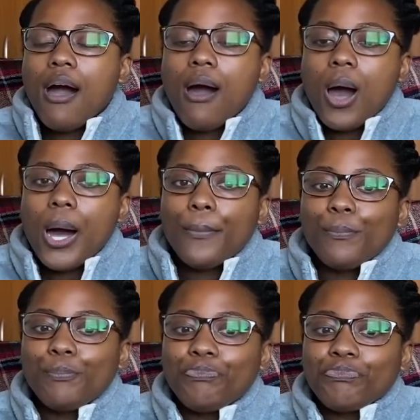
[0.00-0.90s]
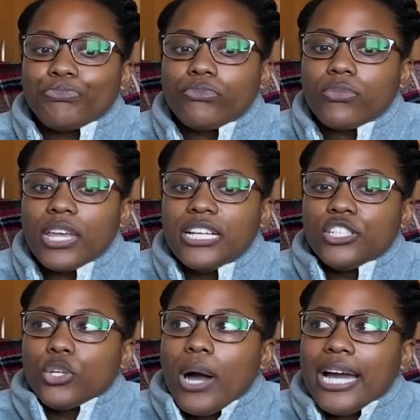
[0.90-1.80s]
Um, and
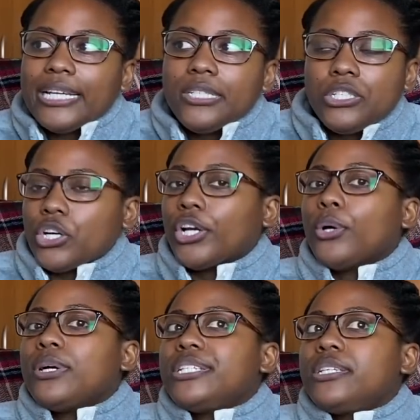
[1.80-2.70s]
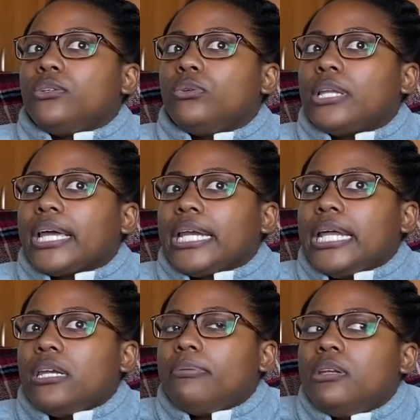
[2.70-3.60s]
so I didn't start going to like an
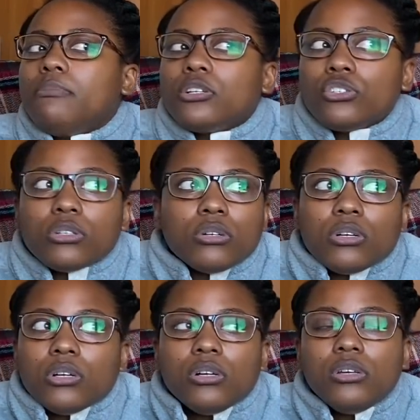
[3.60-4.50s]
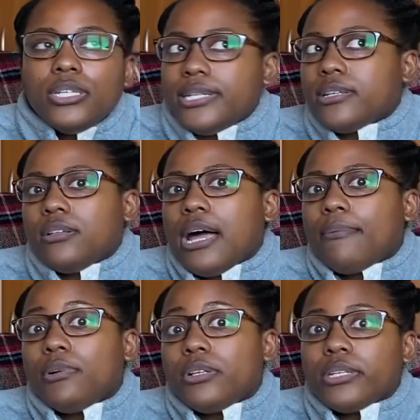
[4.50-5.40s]
independent bookstore until I
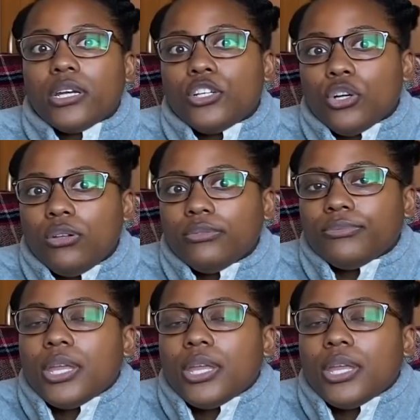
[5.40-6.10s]
was an adult.